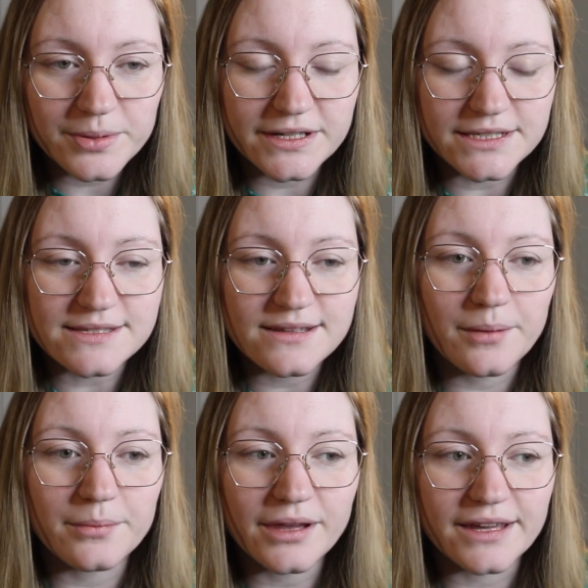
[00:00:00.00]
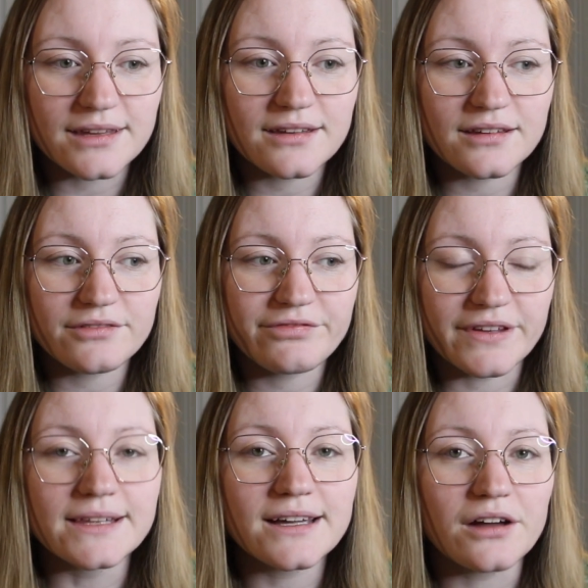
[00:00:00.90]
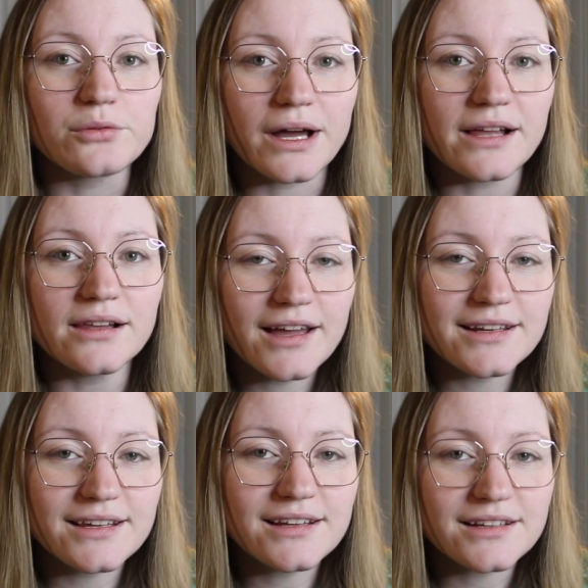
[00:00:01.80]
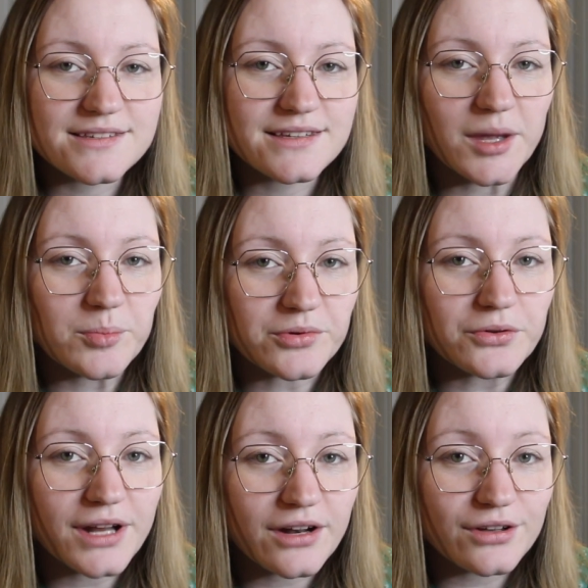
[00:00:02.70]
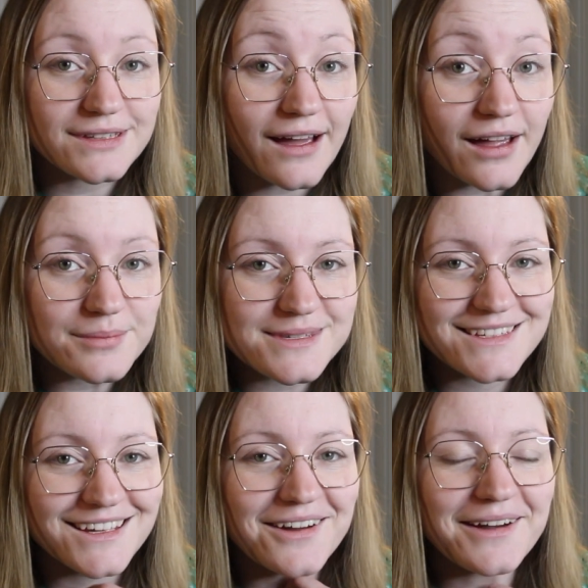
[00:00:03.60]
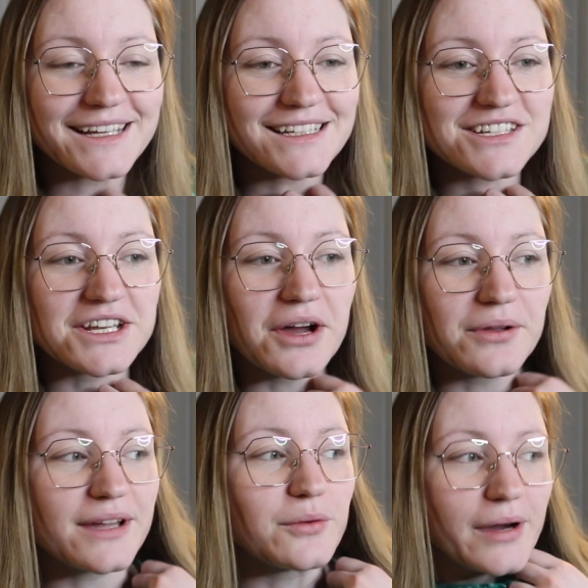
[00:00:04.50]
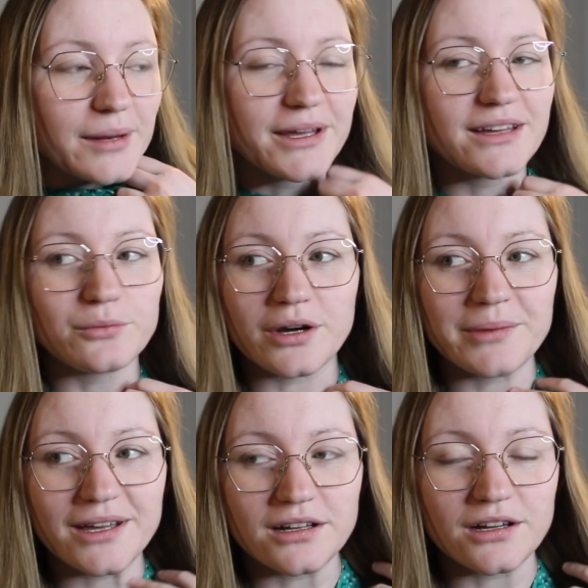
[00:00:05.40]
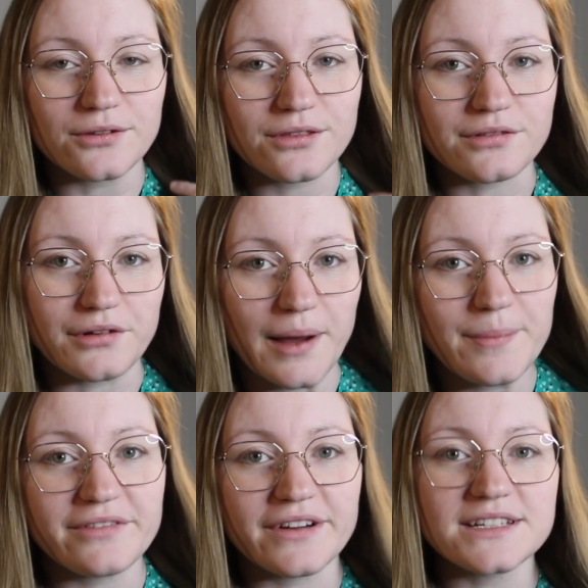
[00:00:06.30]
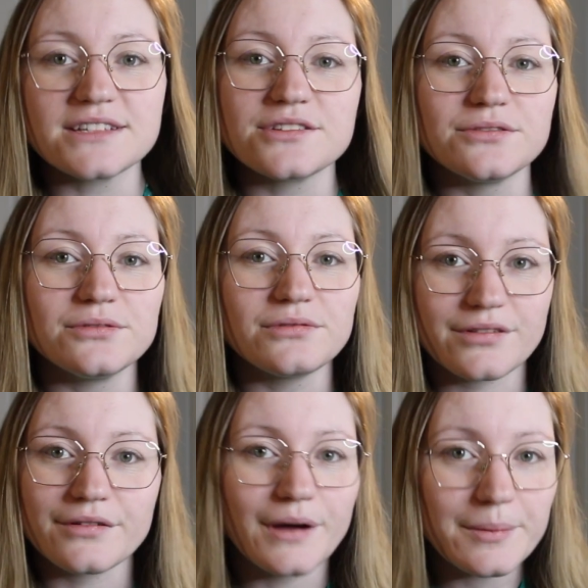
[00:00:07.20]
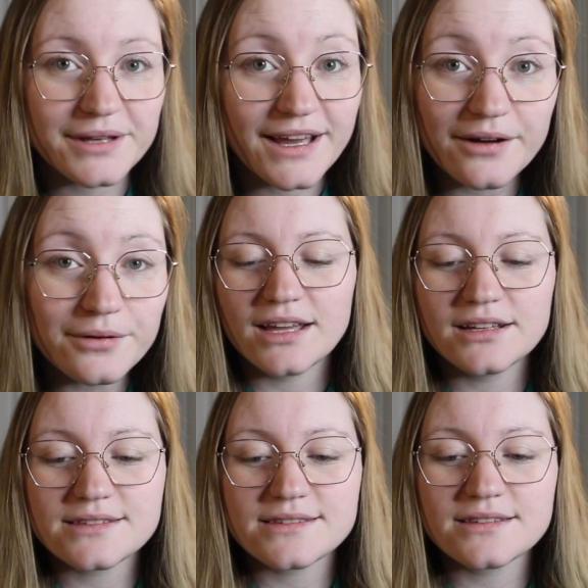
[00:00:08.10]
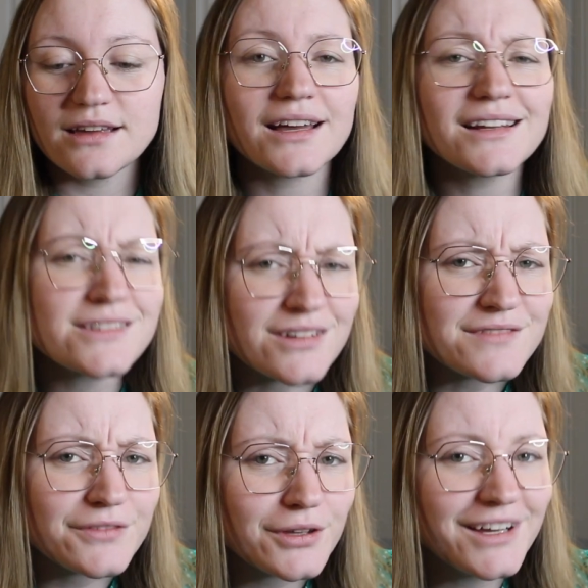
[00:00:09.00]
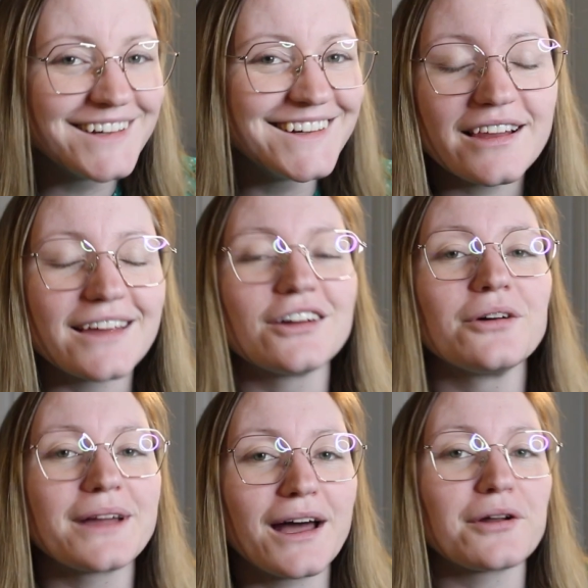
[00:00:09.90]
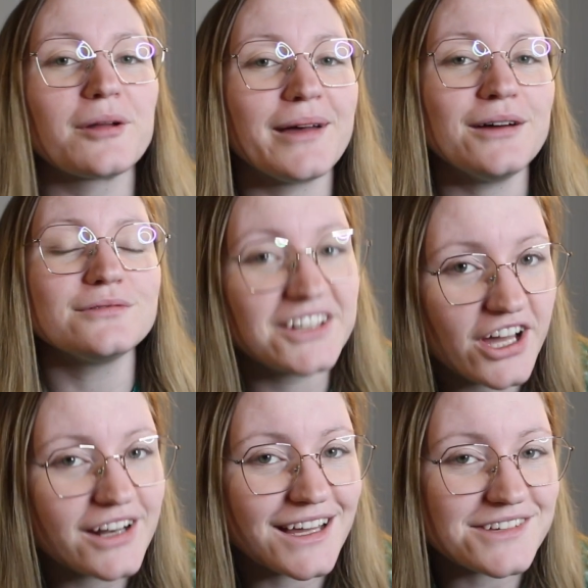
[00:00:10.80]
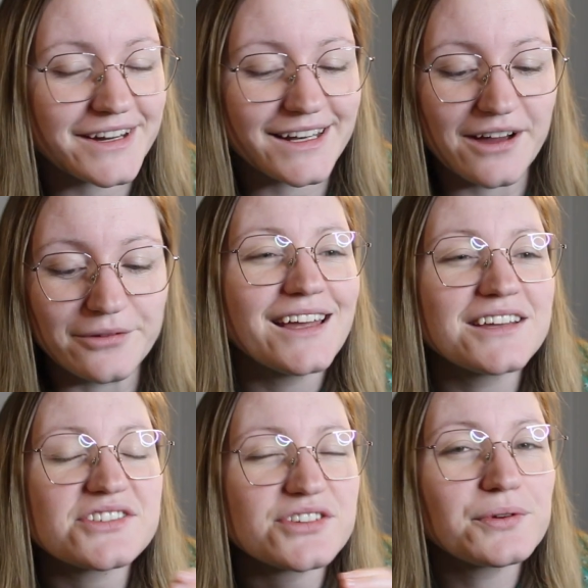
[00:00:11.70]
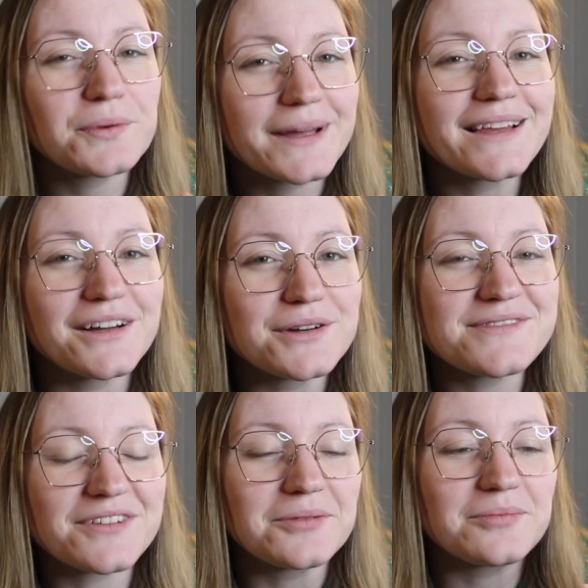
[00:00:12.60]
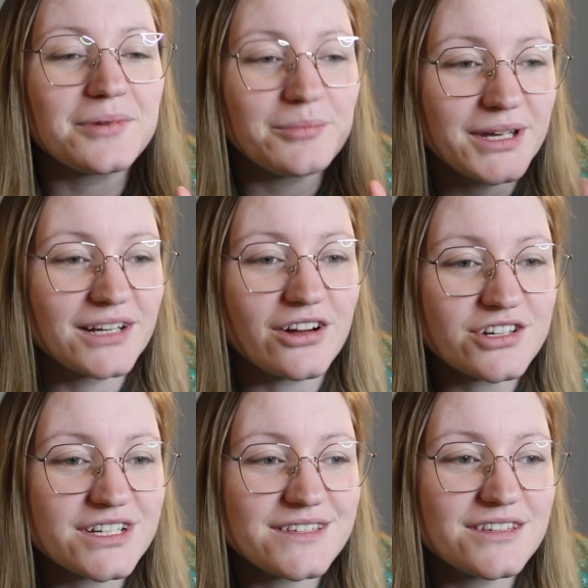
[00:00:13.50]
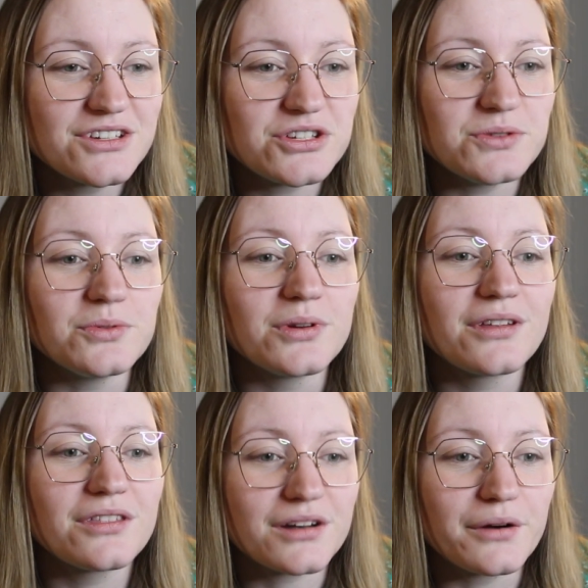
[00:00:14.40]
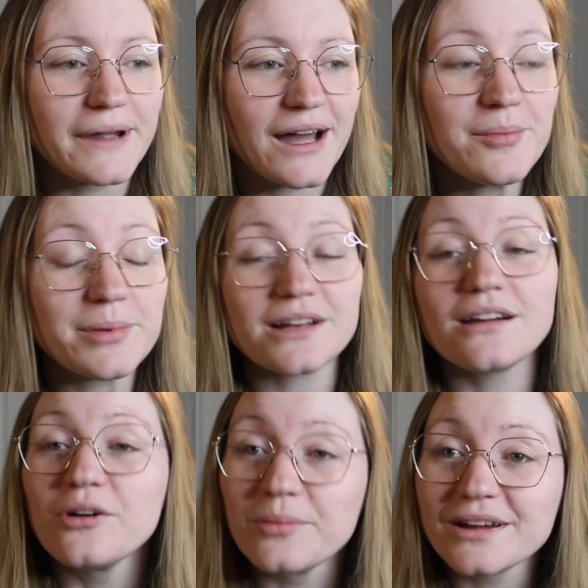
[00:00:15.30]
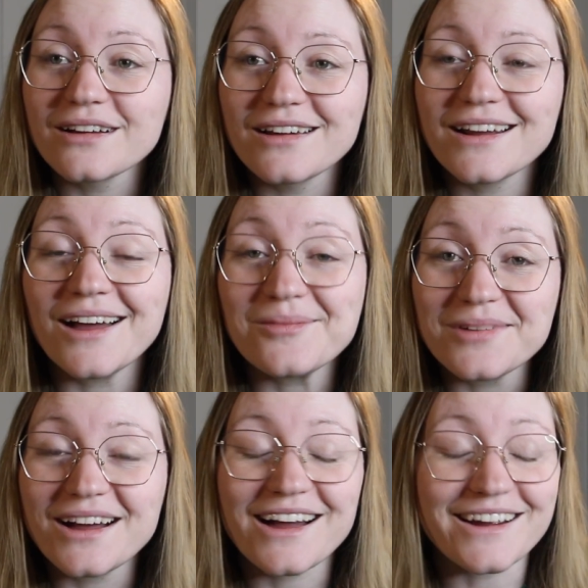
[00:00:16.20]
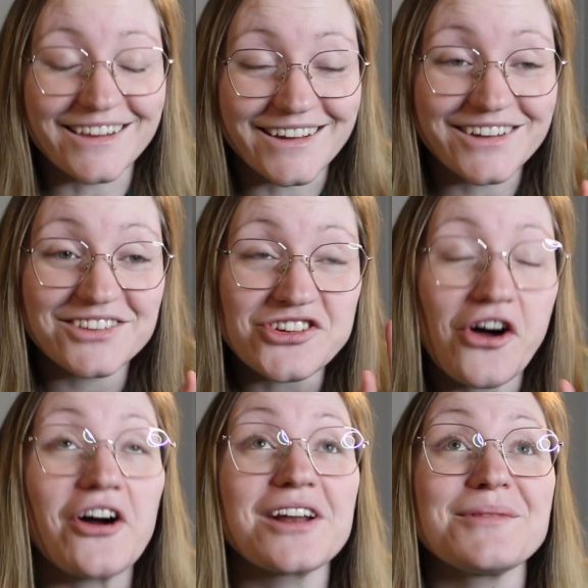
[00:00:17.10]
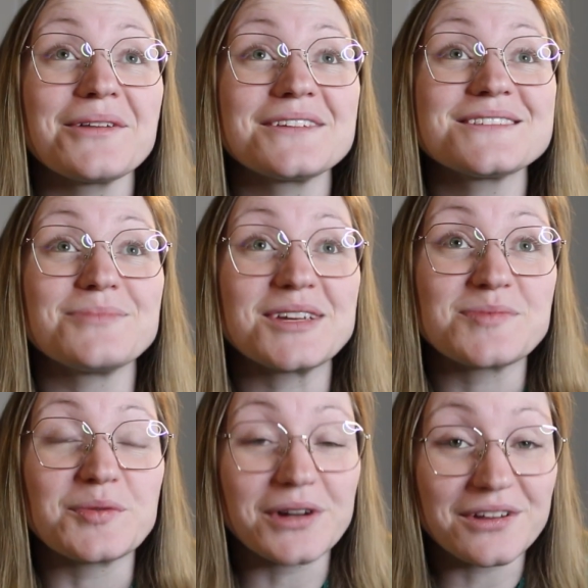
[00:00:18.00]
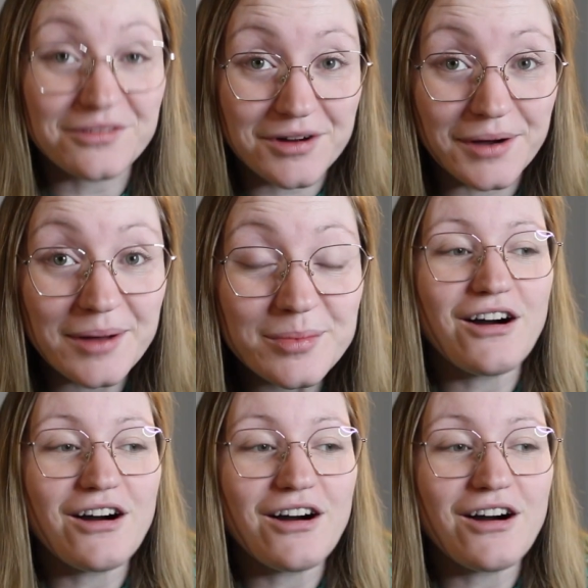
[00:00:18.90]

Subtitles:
because I'm, like, feeling unwell. I need an escape route at all times, you know? I need to know, like, where am I gonna go throw up if I need to throw up now. And it's kind of stressful, like, going out and about. Not nice right now. It so quickly goes from being nauseous to throwing up, and oh my god, I like, talking about this makes me want to throw up.